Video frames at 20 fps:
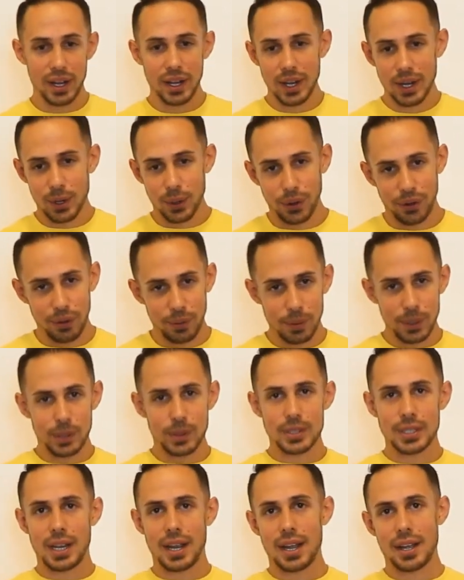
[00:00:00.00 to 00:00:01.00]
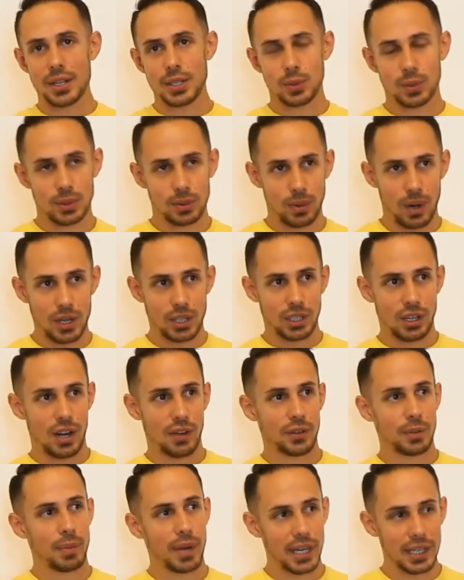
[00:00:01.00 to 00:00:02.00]
While everybody else was rushing
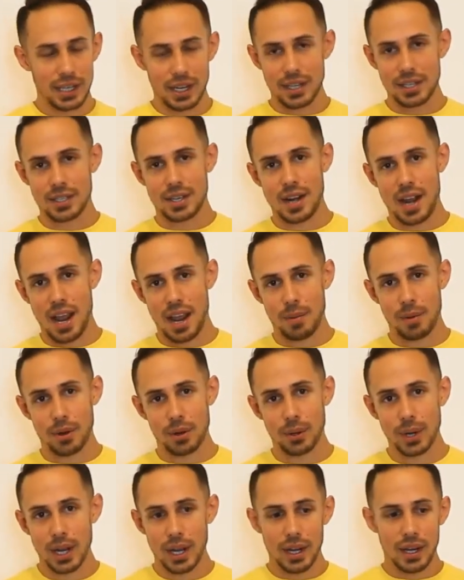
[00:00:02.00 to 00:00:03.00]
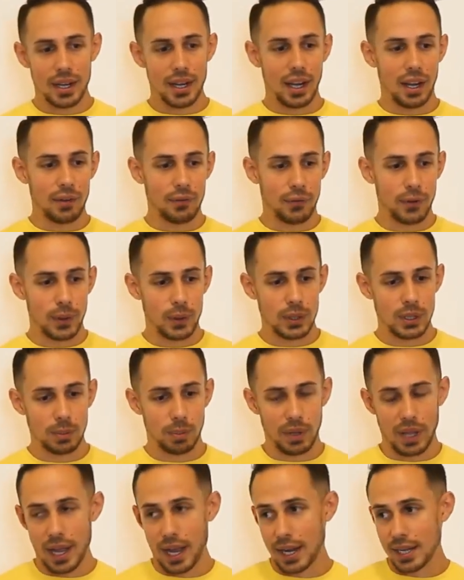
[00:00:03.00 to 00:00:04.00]
off to buy guns and ammo and food
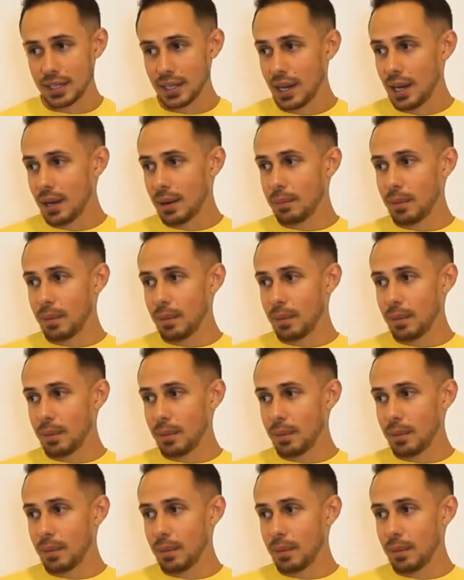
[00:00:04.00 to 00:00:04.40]
supplies,